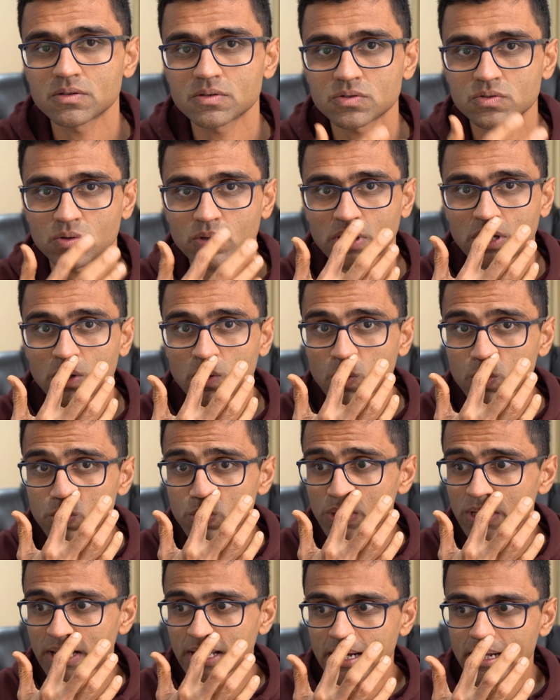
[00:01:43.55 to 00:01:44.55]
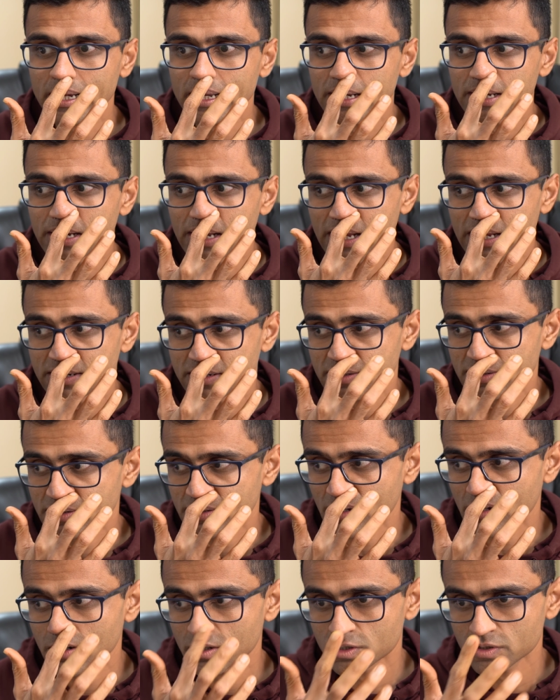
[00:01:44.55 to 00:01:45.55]
So you can go to LinkedIn and
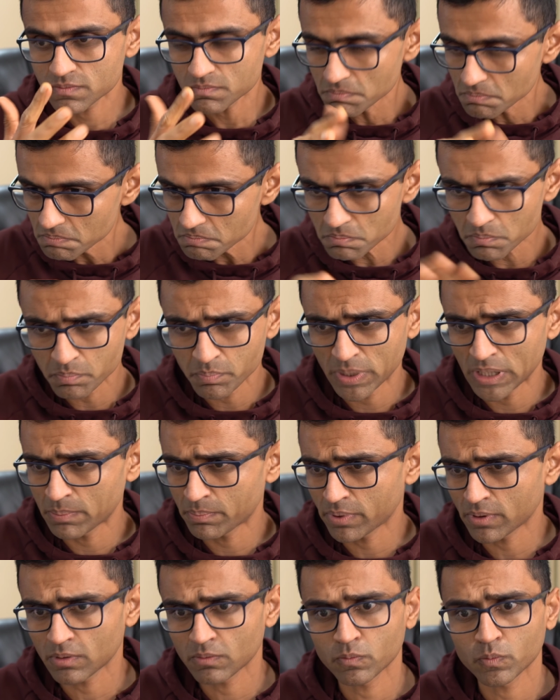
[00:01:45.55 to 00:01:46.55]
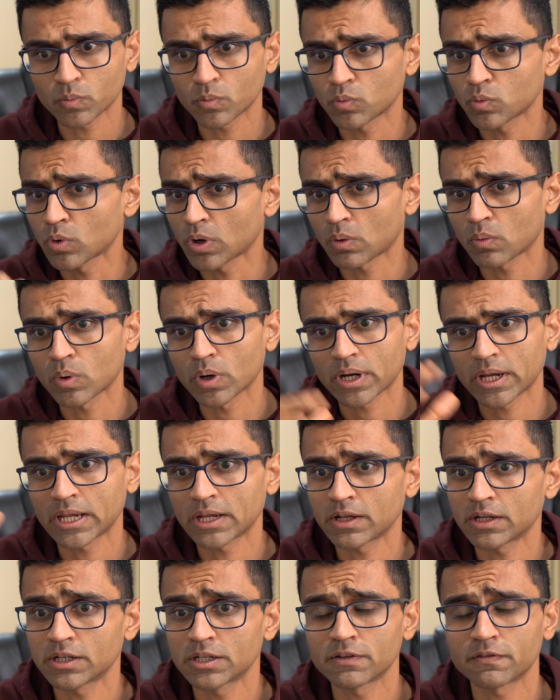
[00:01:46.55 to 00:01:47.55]
search people who are
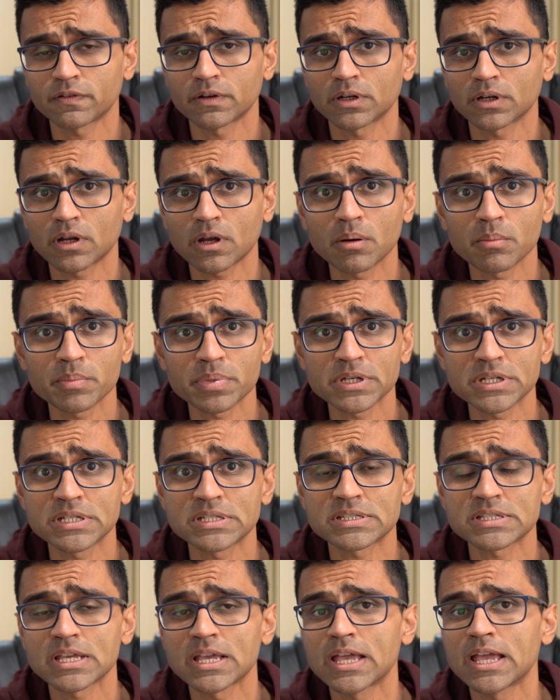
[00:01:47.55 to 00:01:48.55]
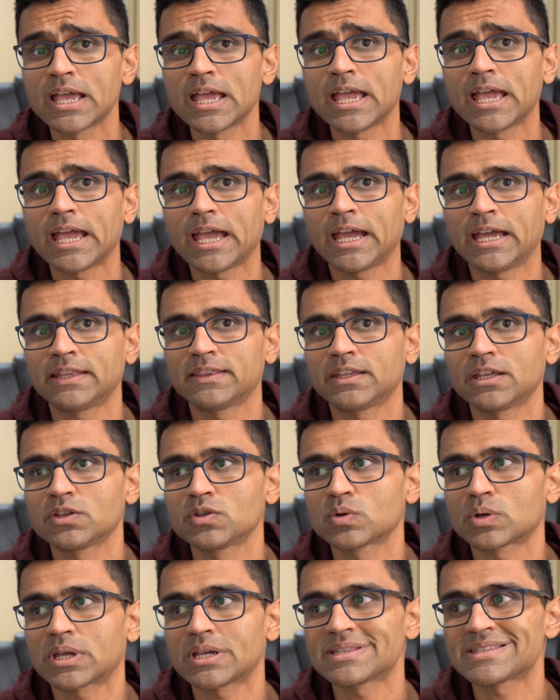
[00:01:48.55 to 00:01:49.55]
working in different companies, and then
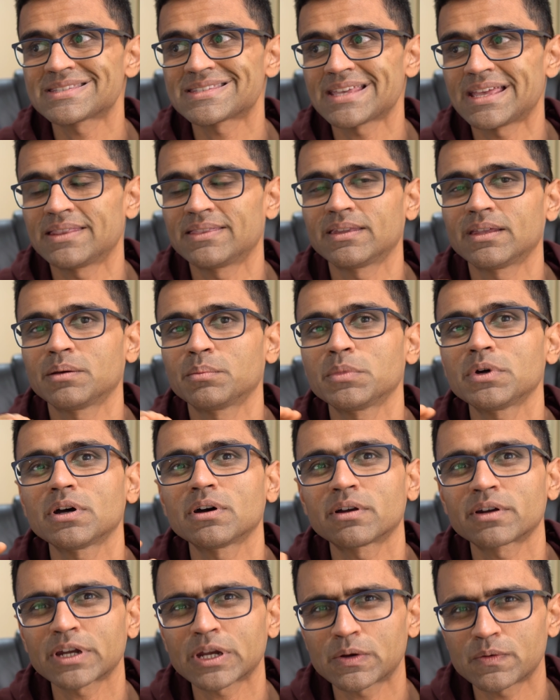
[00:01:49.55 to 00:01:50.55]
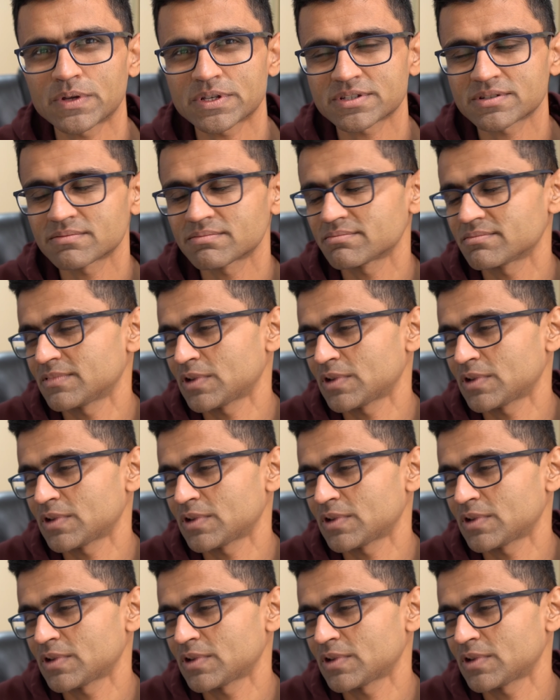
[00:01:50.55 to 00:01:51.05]
you can send them a request.